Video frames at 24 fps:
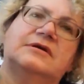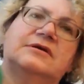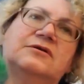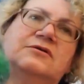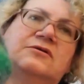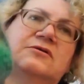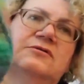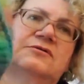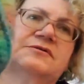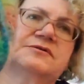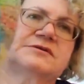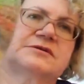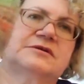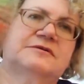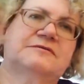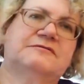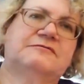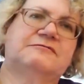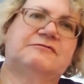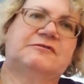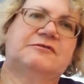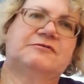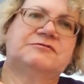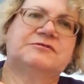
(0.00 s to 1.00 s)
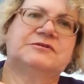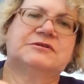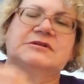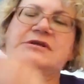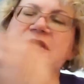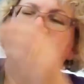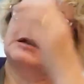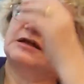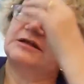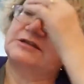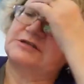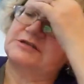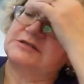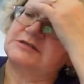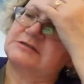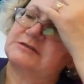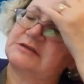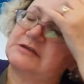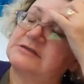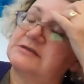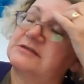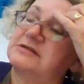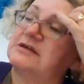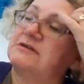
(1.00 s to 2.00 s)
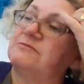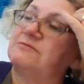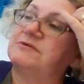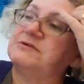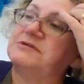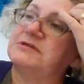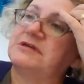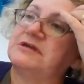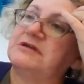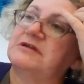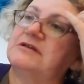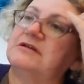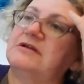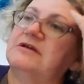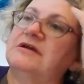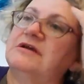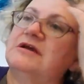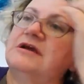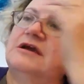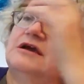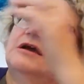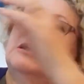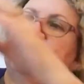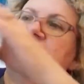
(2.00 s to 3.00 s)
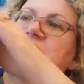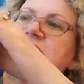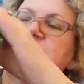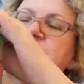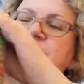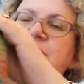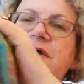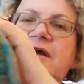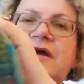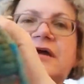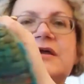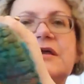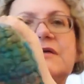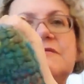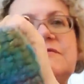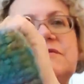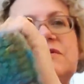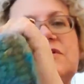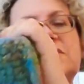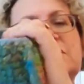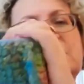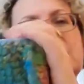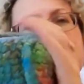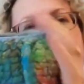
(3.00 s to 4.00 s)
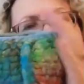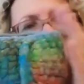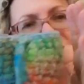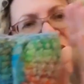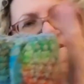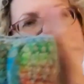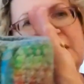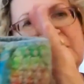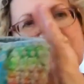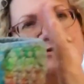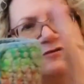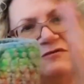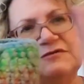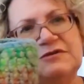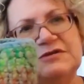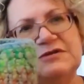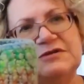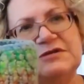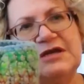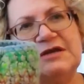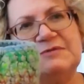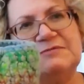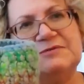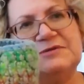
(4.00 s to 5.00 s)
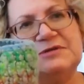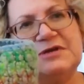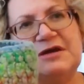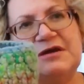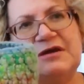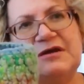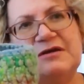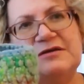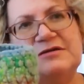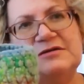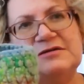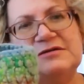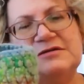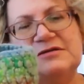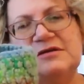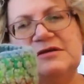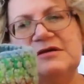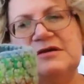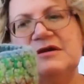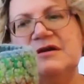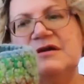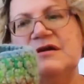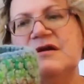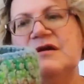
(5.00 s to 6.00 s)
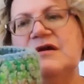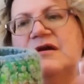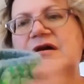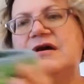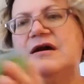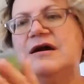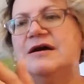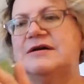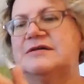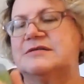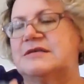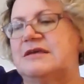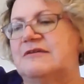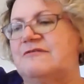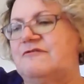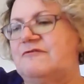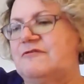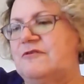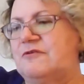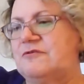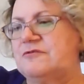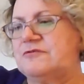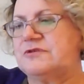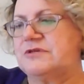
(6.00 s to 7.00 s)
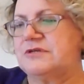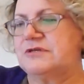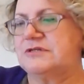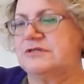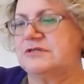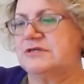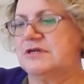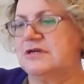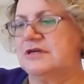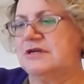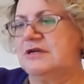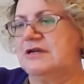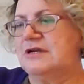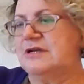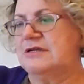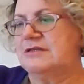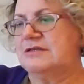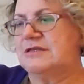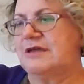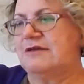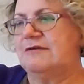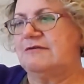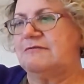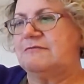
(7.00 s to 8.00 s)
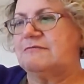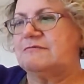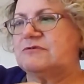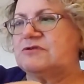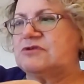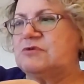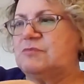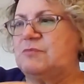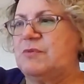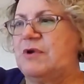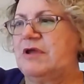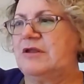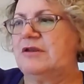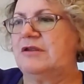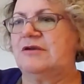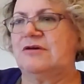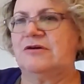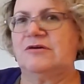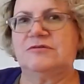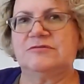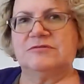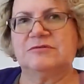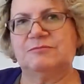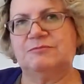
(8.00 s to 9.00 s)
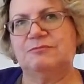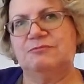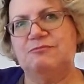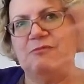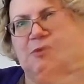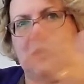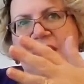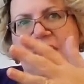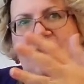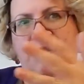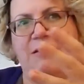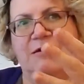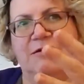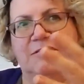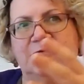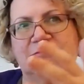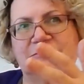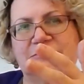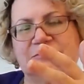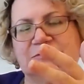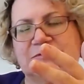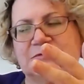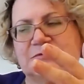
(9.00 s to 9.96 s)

Also felted, and I just, as I said once again, each bag, even though it starts off the same size, as they're felted, they, depending on how